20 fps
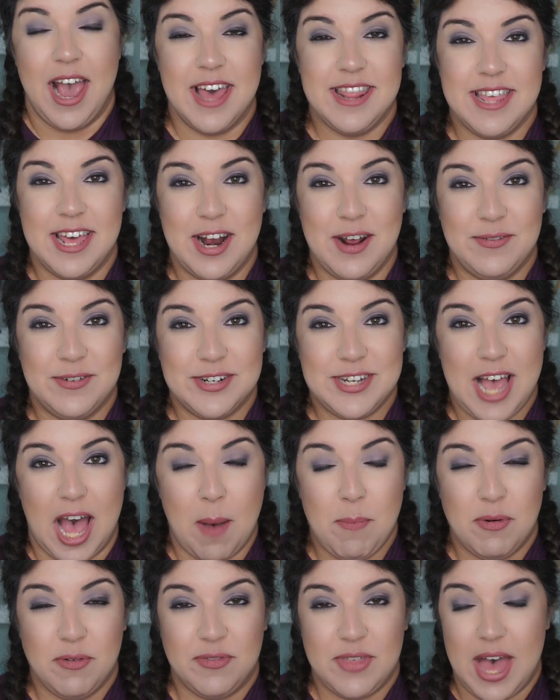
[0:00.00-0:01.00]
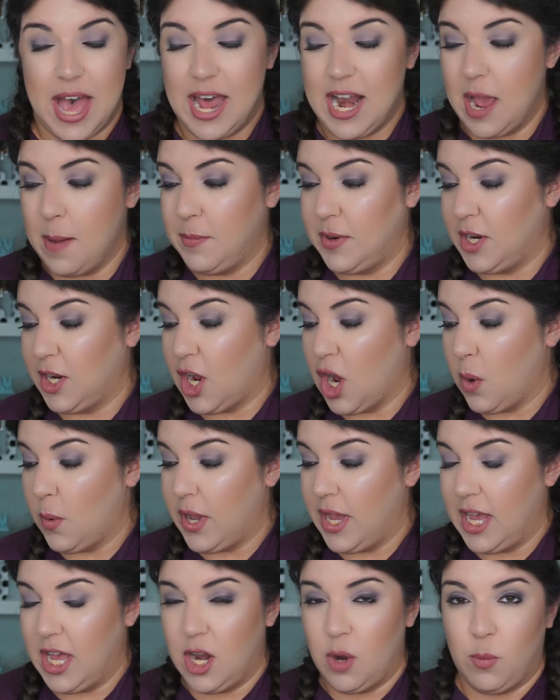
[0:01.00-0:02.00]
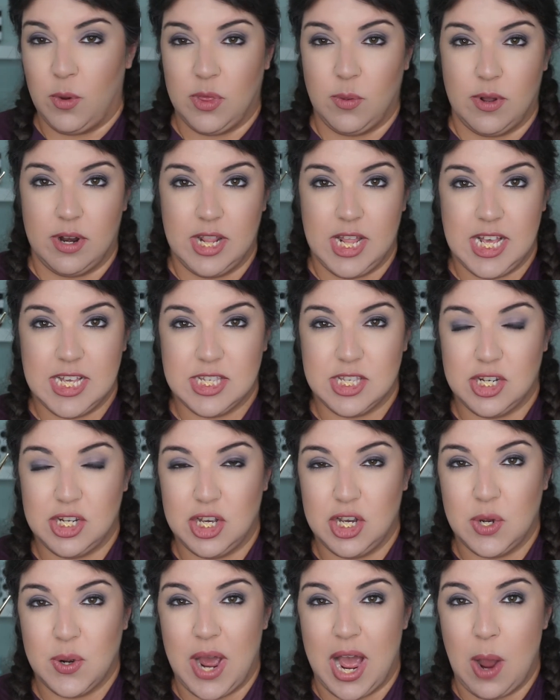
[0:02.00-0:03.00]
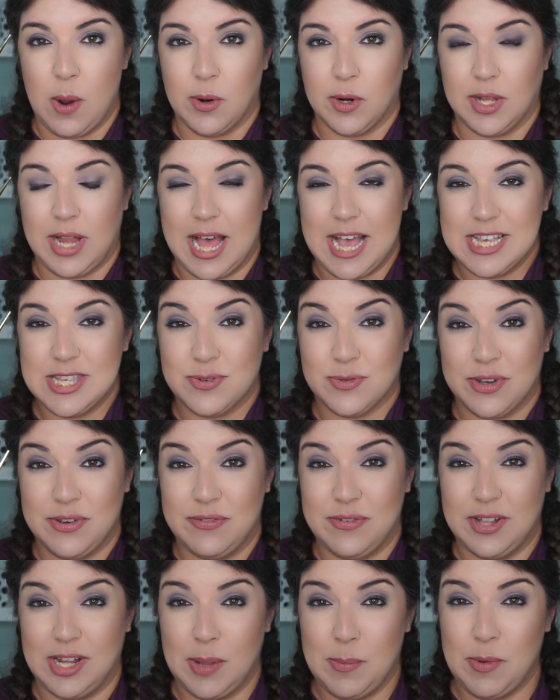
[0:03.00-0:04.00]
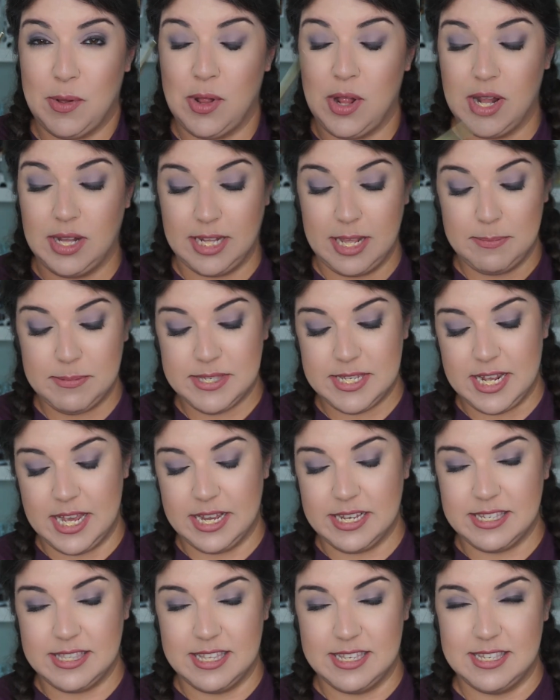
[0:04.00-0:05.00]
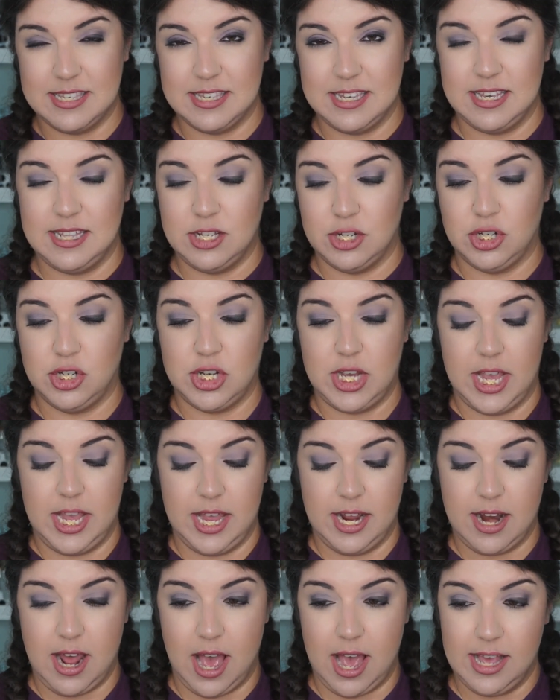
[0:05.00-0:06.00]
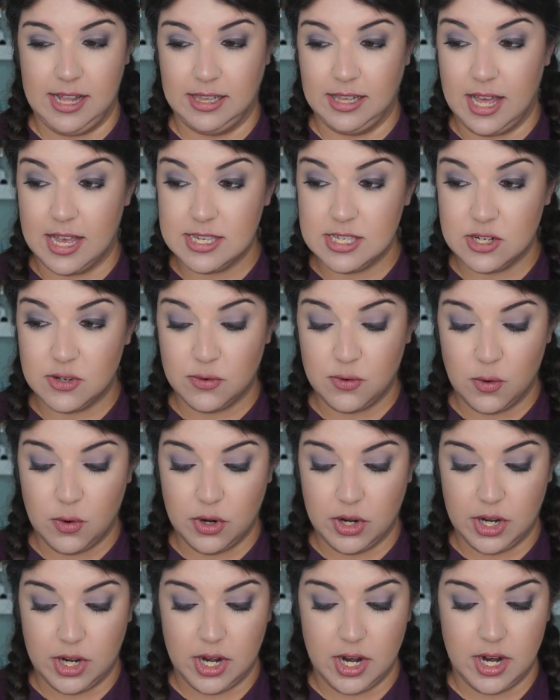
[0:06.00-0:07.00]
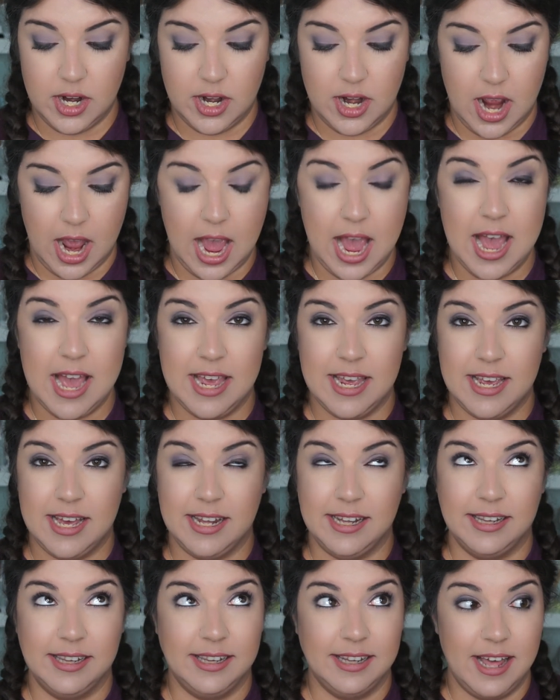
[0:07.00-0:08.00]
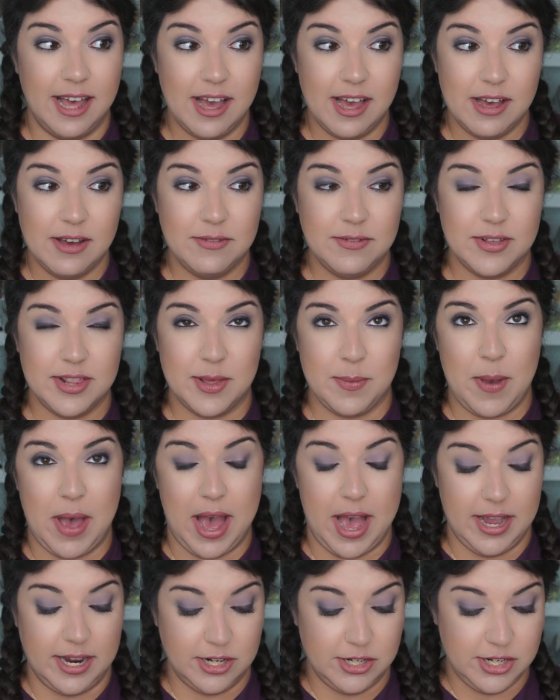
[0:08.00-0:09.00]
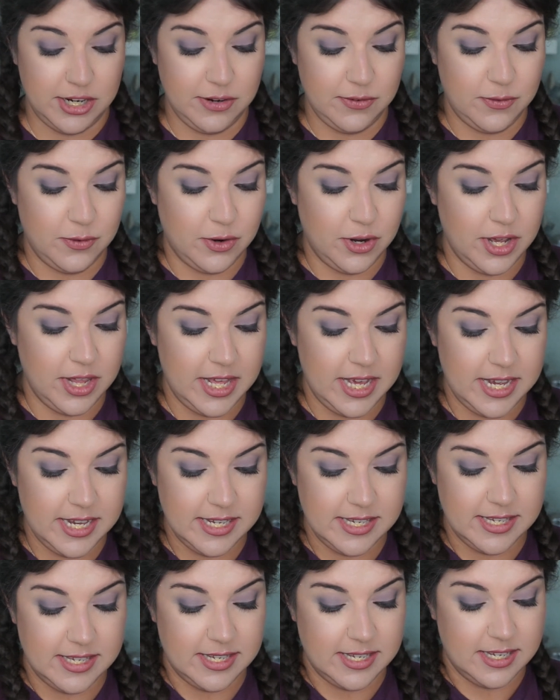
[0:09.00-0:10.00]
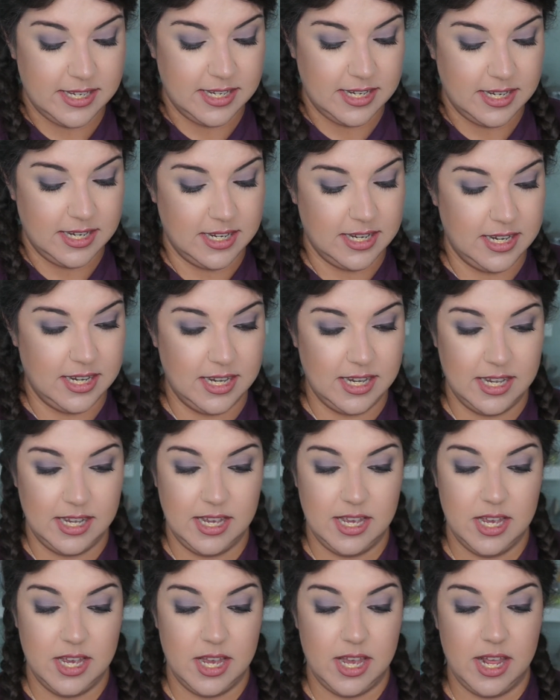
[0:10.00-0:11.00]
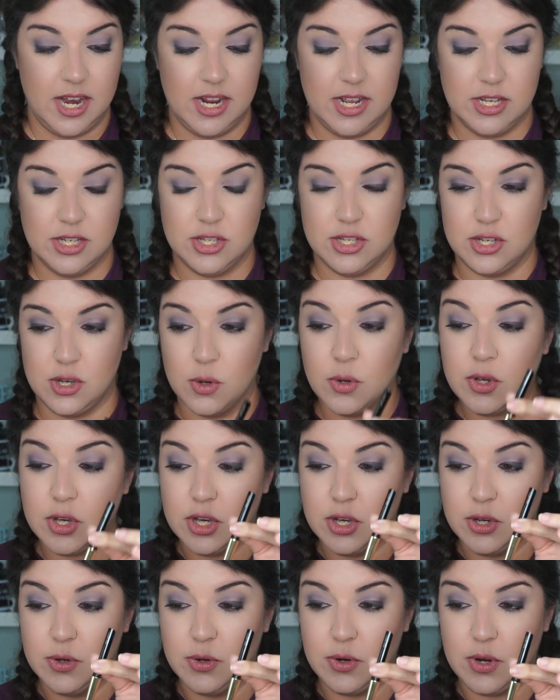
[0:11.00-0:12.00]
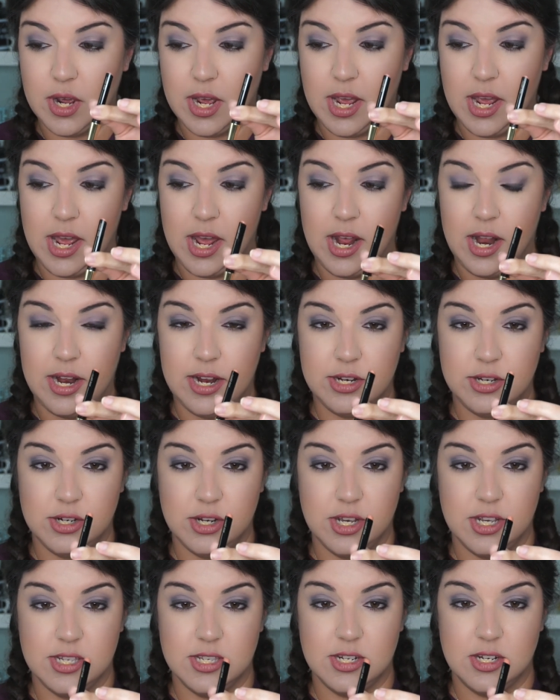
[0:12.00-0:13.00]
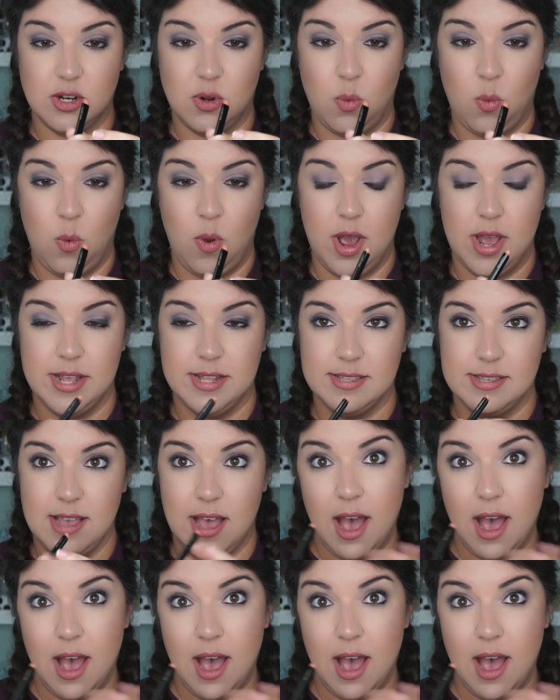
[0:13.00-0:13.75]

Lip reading: And then over top of that, I'm gonna go in with one of these new Hourglass refillable lipsticks. This is in the shade I Lust For. I love the packaging for this. It is so cute and it just winds